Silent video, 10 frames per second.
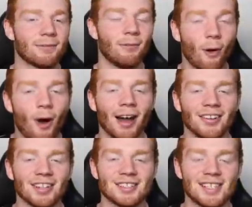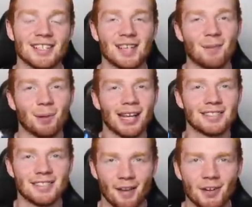400 assists, and play
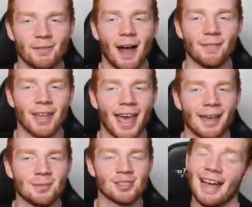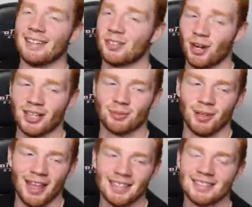75 games. And trust
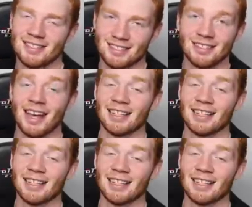me, that's